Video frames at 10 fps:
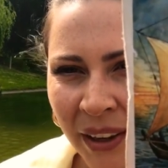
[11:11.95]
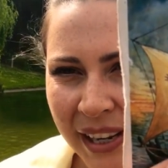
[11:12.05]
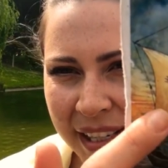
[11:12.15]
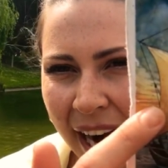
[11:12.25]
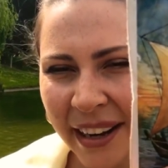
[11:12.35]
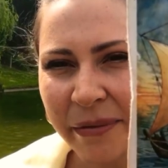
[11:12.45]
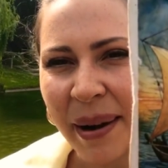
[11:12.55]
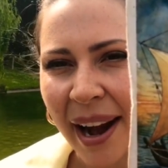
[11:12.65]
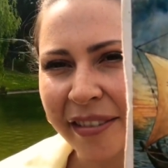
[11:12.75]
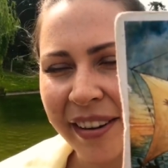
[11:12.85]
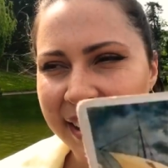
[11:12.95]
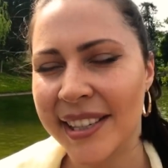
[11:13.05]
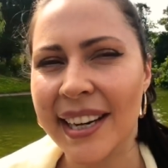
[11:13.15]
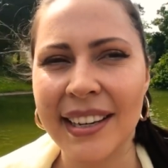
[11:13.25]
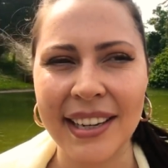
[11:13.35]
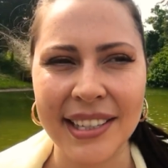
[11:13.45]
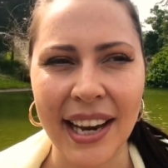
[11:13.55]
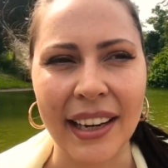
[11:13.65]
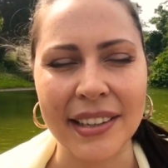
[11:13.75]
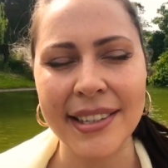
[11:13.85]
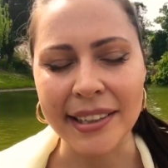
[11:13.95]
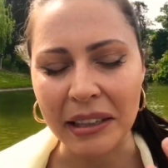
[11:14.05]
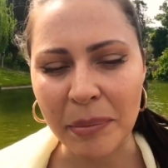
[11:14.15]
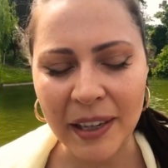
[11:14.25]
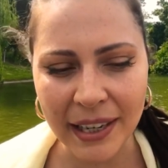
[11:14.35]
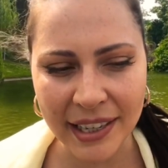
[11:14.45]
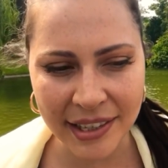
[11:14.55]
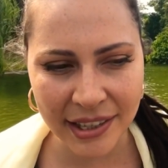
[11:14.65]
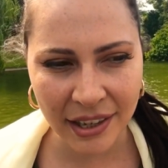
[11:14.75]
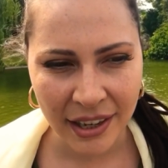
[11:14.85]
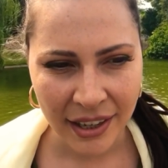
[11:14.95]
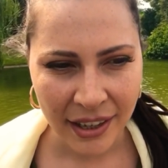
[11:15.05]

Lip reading: is kind of manifesting as like a sleepiness,